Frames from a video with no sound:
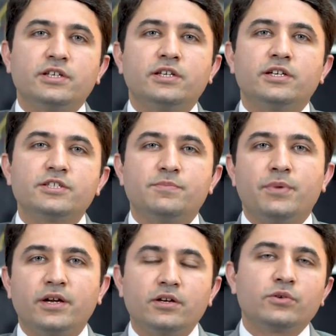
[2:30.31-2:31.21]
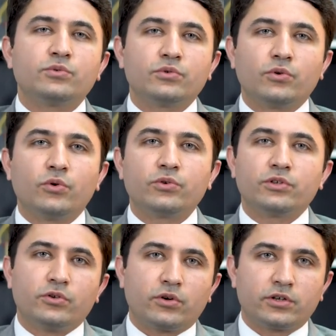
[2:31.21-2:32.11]
then it's better to go to
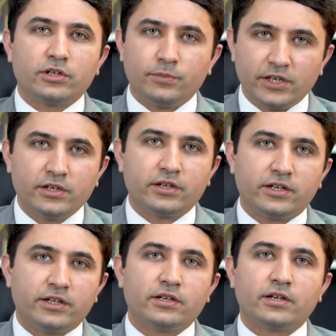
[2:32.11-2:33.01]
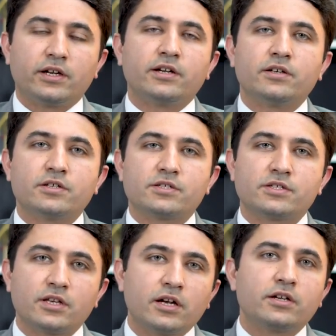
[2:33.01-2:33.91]
the doctor immediately and
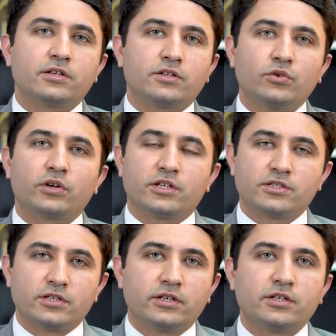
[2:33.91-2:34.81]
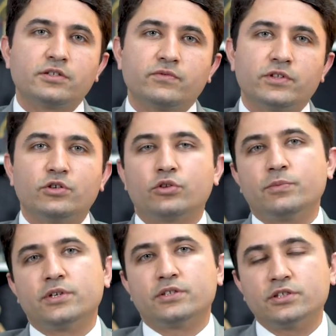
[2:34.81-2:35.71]
start your consultation with the
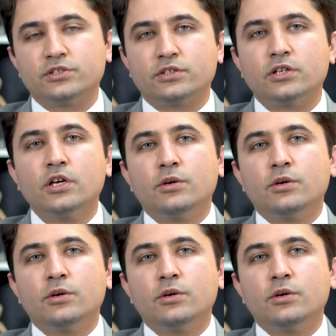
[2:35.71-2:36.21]
orthopedic surgeon,